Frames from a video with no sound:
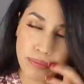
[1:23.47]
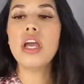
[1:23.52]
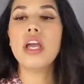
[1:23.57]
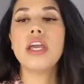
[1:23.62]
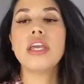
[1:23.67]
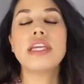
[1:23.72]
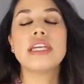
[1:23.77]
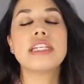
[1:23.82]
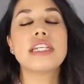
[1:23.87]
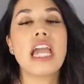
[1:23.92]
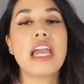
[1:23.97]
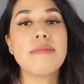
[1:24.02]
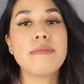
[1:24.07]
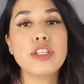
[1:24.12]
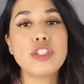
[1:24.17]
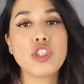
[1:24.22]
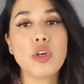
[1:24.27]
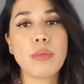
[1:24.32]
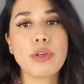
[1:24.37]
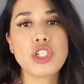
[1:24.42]
He gave me
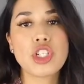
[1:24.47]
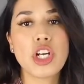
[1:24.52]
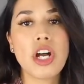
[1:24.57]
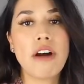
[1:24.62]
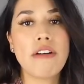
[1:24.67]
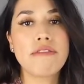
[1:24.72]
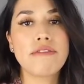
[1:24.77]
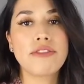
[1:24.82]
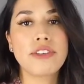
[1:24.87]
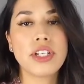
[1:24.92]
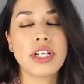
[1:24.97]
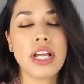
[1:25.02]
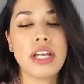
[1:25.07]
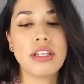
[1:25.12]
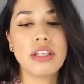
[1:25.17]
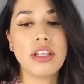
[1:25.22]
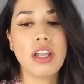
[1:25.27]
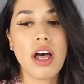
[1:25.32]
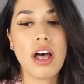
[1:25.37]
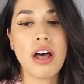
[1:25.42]
so much comfort
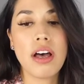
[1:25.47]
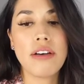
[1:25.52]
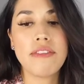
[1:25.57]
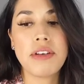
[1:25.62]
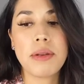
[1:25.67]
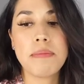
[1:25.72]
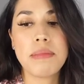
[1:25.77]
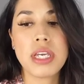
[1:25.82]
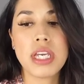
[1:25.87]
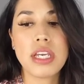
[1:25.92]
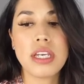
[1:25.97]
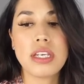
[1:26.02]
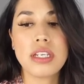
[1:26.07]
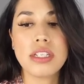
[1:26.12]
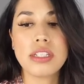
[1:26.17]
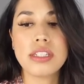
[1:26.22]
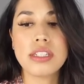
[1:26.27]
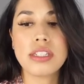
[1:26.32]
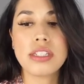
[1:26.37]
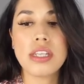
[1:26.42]
and love and
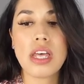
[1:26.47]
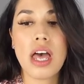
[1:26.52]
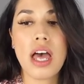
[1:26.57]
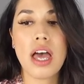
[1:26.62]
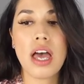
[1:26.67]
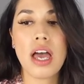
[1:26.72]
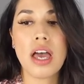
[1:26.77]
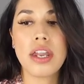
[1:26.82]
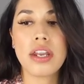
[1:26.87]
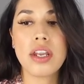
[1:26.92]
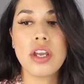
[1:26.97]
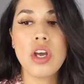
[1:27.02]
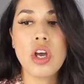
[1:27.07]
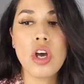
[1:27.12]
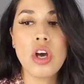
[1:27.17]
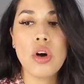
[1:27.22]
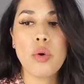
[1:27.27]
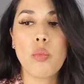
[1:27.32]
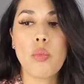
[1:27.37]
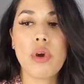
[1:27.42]
peace, and
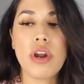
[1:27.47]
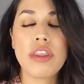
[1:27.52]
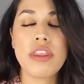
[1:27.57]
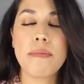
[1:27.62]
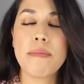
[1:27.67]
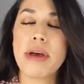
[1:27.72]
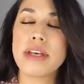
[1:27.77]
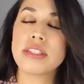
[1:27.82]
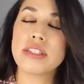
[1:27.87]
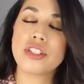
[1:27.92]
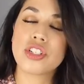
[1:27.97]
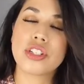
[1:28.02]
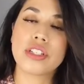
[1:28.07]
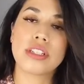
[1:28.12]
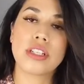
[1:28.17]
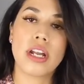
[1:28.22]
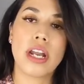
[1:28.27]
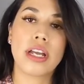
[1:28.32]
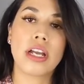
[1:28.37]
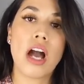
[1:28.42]
one of the messages
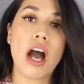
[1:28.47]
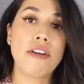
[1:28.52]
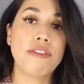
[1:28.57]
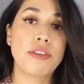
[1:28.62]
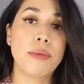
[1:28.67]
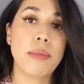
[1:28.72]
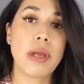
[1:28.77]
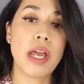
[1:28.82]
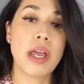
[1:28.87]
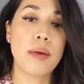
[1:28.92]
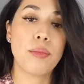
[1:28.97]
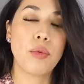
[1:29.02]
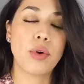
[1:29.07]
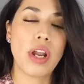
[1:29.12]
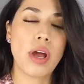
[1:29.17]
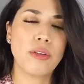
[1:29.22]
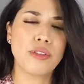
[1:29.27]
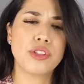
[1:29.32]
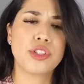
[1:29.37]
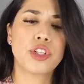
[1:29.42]
that I got from him when
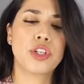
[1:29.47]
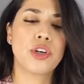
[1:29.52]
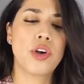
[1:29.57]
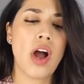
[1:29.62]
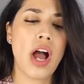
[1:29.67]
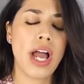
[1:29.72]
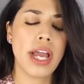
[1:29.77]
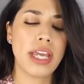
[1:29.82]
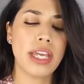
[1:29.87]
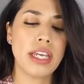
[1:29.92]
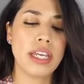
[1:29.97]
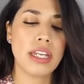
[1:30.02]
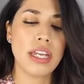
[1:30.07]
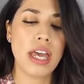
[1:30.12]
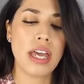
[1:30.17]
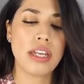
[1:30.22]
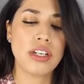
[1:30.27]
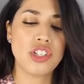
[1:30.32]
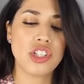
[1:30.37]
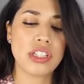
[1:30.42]
I was crying
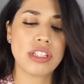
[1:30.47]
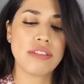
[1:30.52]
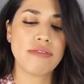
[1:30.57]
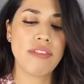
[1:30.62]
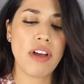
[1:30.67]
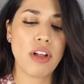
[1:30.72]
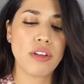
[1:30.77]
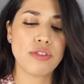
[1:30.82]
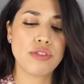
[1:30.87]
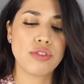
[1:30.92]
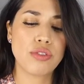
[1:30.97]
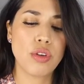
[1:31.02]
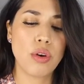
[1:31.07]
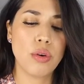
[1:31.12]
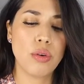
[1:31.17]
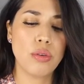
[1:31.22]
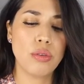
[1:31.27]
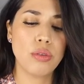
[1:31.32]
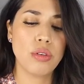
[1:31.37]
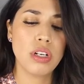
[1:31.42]
and just felt
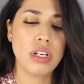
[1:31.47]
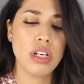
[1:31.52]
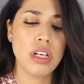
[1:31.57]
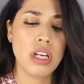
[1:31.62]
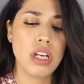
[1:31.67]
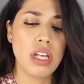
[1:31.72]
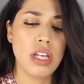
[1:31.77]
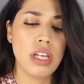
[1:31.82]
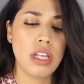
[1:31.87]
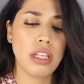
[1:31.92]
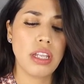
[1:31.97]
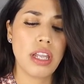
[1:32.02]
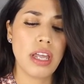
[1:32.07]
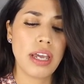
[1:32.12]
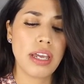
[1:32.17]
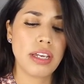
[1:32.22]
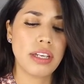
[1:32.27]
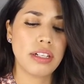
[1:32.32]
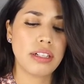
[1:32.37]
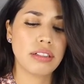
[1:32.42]
so
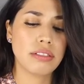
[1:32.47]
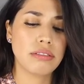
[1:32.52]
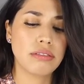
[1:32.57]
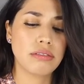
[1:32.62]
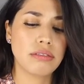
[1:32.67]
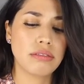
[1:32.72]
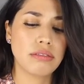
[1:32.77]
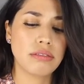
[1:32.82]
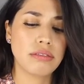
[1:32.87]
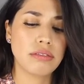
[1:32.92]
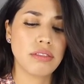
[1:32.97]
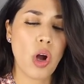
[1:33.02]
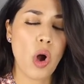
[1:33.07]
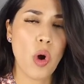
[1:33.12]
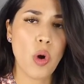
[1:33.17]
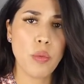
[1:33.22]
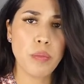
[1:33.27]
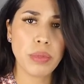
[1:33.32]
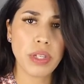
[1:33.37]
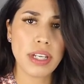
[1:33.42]
like
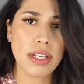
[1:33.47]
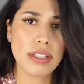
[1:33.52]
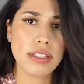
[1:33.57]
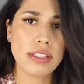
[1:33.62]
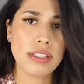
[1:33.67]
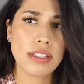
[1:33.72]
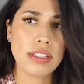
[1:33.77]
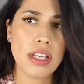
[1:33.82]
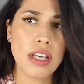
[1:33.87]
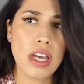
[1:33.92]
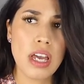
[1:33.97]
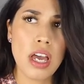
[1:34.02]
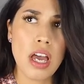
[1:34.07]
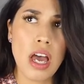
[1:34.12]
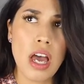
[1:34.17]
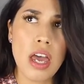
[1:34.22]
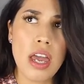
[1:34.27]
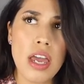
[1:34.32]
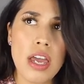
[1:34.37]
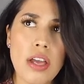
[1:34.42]
hopeless
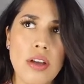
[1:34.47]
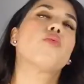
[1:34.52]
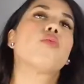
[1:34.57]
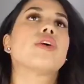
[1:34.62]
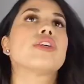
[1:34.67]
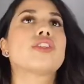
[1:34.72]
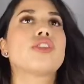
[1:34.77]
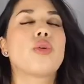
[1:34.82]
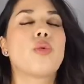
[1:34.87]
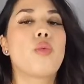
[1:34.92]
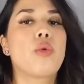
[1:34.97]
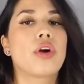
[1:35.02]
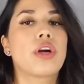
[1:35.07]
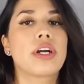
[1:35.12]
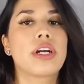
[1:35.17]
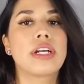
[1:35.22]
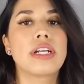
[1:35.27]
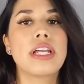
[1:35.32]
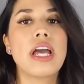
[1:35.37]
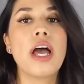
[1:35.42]
was the
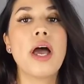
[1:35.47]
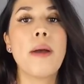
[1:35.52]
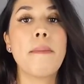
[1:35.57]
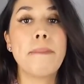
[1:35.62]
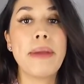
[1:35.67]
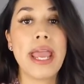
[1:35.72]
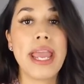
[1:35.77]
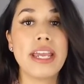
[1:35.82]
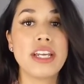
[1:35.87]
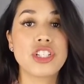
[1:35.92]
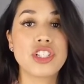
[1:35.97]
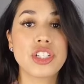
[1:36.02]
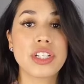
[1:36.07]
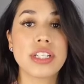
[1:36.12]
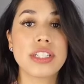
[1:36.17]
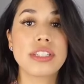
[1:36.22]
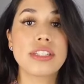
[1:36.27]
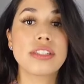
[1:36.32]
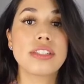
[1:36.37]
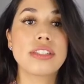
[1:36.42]
word
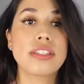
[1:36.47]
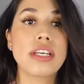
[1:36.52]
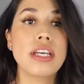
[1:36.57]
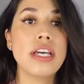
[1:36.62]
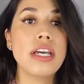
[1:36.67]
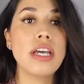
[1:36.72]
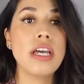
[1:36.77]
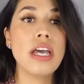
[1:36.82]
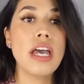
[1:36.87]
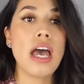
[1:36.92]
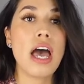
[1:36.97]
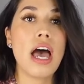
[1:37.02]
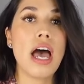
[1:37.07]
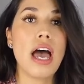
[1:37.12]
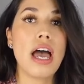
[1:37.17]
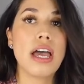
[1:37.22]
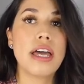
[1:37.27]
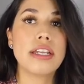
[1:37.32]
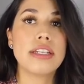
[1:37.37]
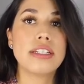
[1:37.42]
patience.
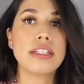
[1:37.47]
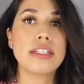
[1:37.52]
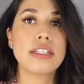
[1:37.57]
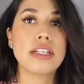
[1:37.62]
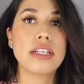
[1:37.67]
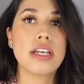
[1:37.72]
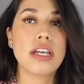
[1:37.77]
And